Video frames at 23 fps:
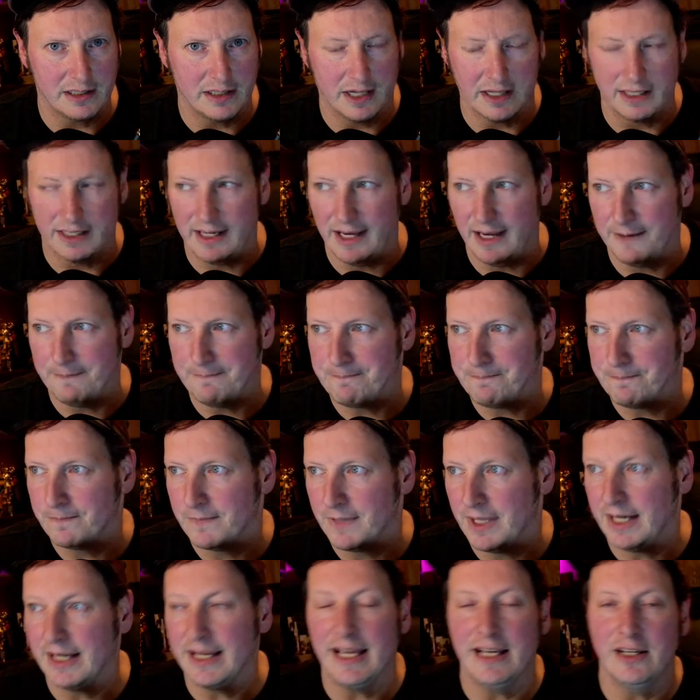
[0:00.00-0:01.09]
a game.
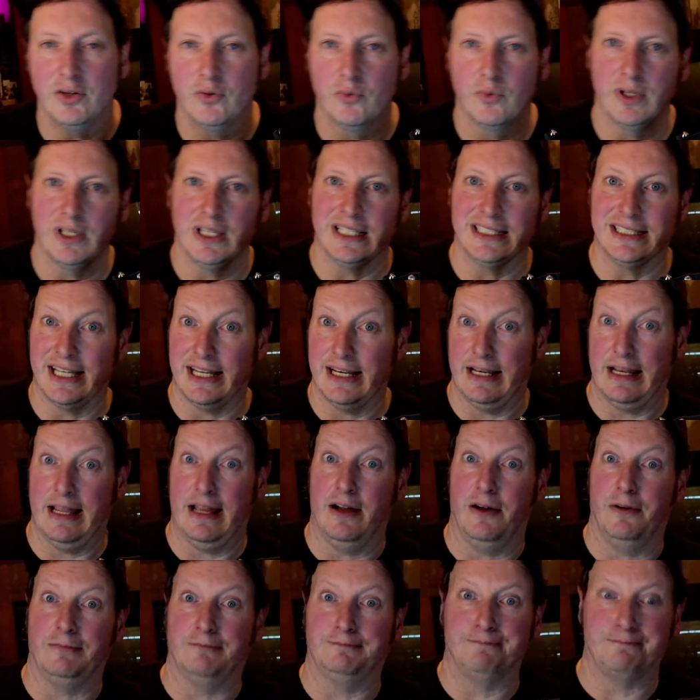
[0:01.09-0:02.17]
And again, you realize that
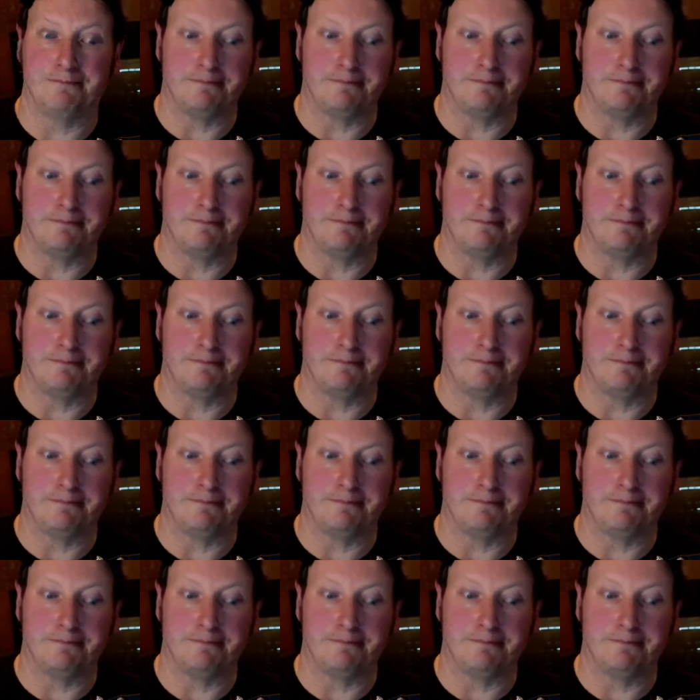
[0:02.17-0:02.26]
now.